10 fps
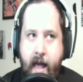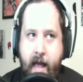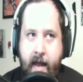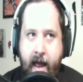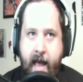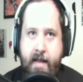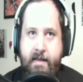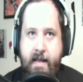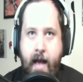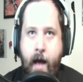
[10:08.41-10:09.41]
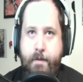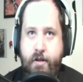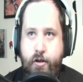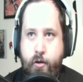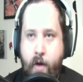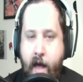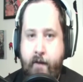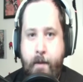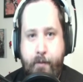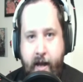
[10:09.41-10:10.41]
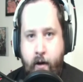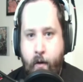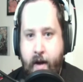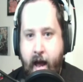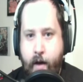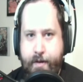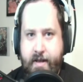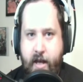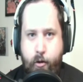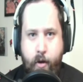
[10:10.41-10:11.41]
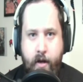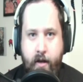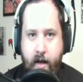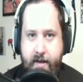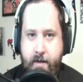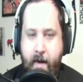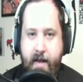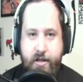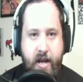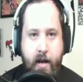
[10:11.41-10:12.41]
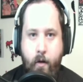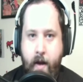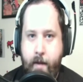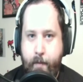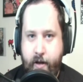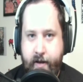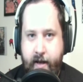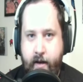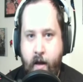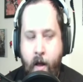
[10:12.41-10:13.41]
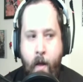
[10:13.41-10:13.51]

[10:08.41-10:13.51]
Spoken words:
It adds the option to have a player-owned house that you can customize, decorate, build in.